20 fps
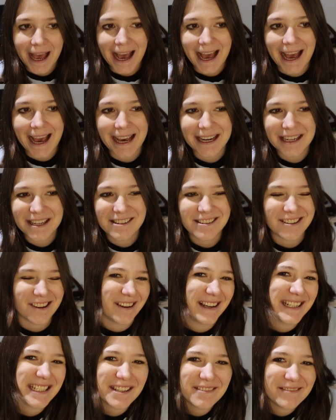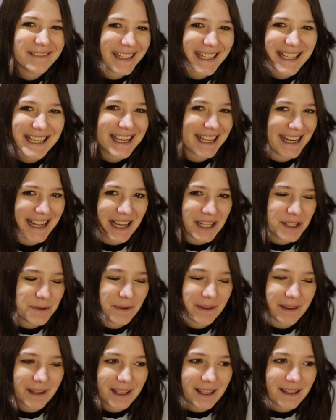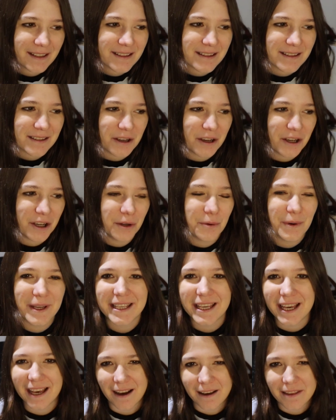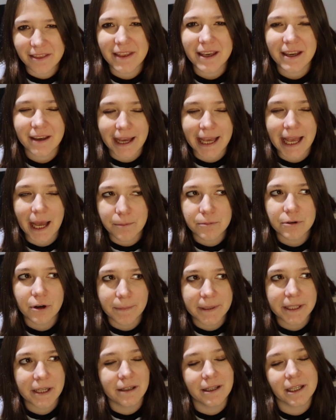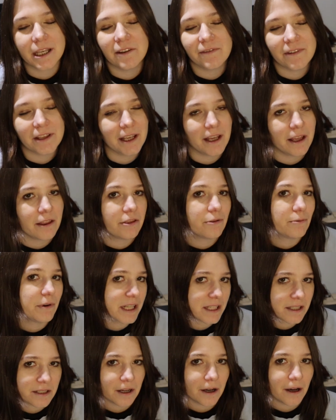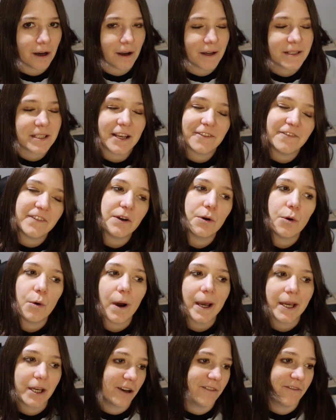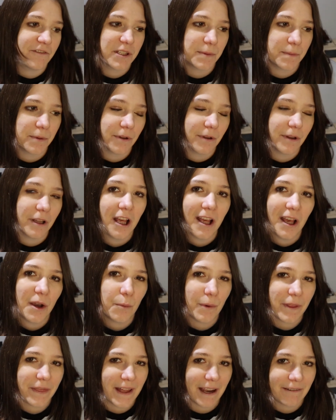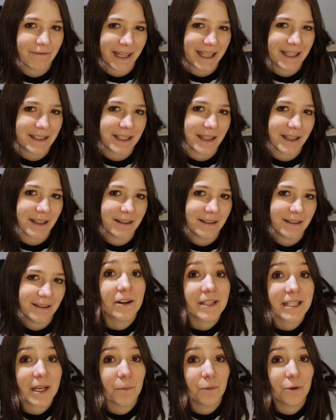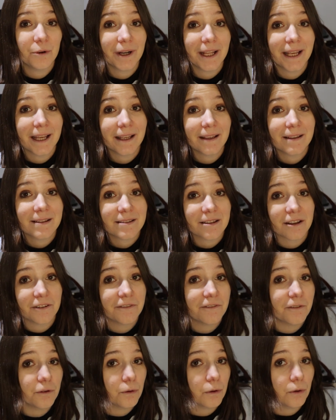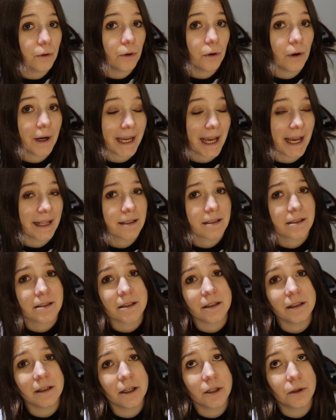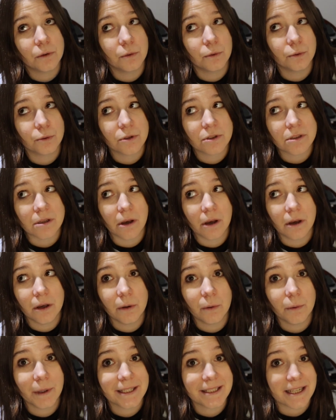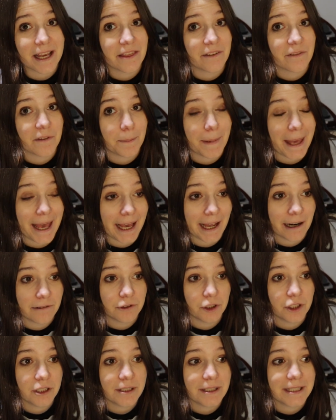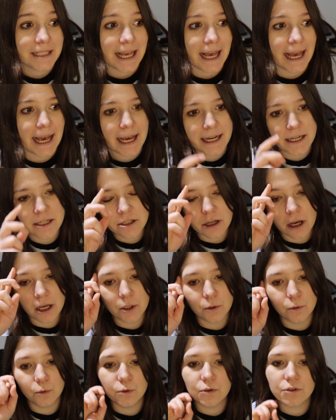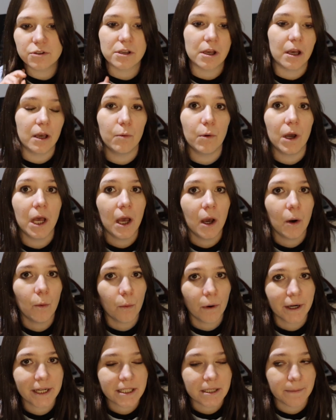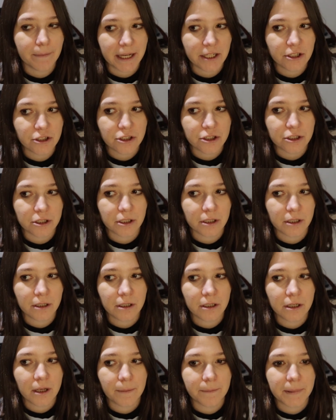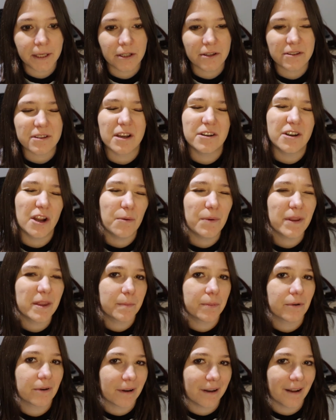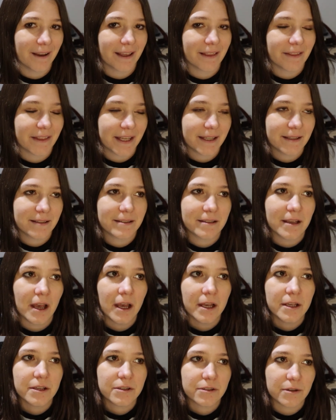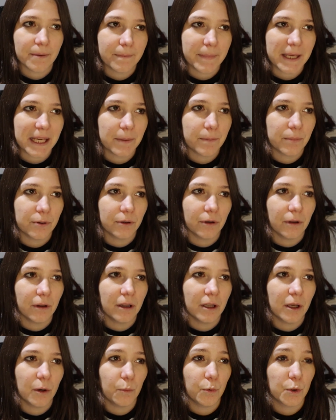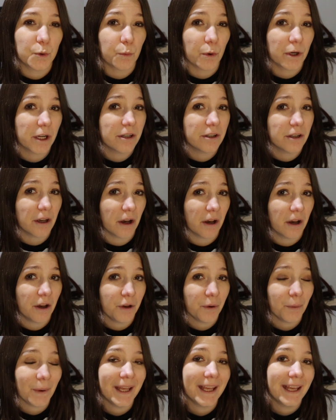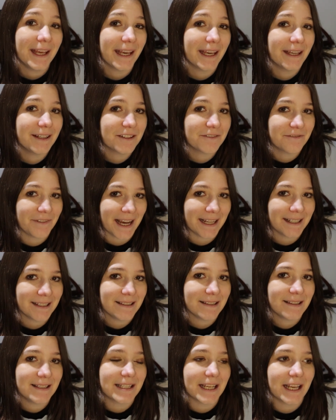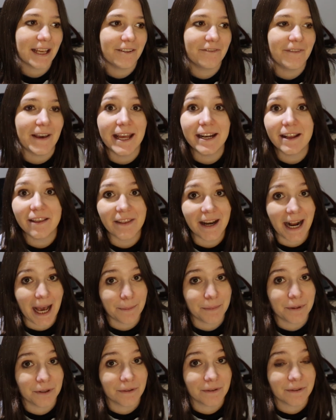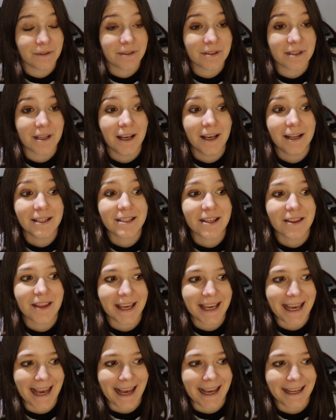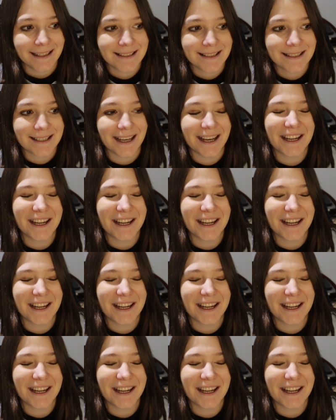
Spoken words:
And I didn't really connect with it. So yeah, I think I am probably going to give it 3 stars. I feel quite comfortable with that rating. Content warnings for cancer and also death of a parent. And I also wanted to mention, because I know with a book like this, some people would want to know in advance if anything happens to the cat.